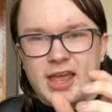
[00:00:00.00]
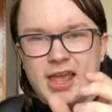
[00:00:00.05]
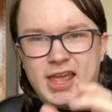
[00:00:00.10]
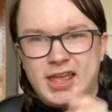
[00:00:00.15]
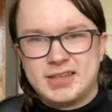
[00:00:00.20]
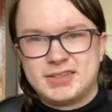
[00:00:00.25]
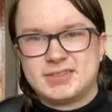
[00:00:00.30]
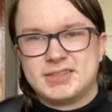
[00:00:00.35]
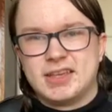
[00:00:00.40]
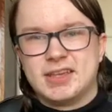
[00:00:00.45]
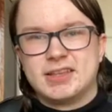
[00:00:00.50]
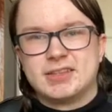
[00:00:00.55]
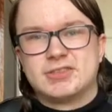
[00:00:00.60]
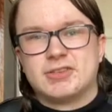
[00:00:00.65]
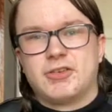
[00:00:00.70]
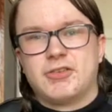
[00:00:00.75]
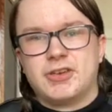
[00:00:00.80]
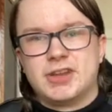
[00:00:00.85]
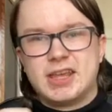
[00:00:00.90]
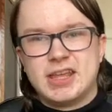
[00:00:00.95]
essays
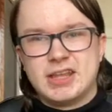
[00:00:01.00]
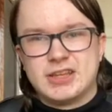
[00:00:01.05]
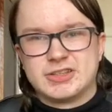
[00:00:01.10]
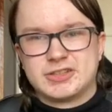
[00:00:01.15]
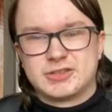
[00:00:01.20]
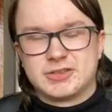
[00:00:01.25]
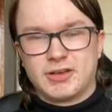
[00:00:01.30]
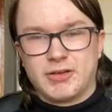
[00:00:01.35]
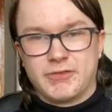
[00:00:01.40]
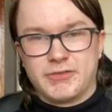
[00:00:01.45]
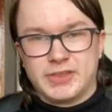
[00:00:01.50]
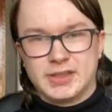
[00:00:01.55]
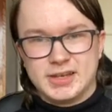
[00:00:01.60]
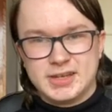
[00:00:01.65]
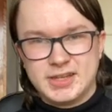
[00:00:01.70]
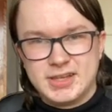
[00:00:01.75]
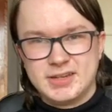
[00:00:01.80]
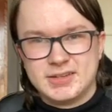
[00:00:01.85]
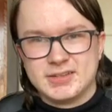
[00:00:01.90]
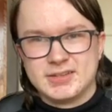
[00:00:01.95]
on each of the
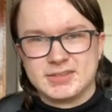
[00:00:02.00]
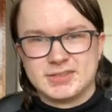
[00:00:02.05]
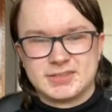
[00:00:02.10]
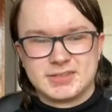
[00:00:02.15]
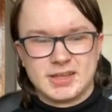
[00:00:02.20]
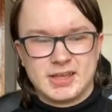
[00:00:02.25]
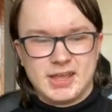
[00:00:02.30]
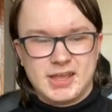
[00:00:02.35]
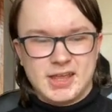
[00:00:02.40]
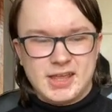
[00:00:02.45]
leaders,